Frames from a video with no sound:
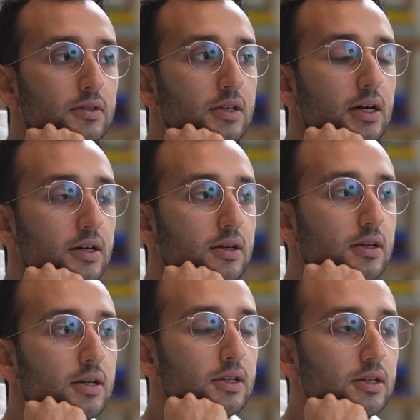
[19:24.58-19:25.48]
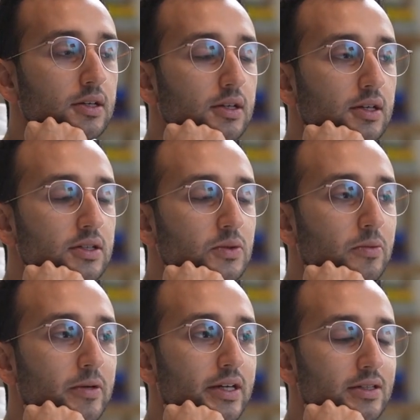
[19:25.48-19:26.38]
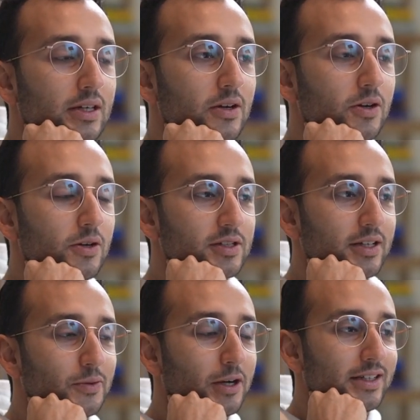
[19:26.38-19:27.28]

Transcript: about. Yeah. Yeah. This is what my CEO coach says as well.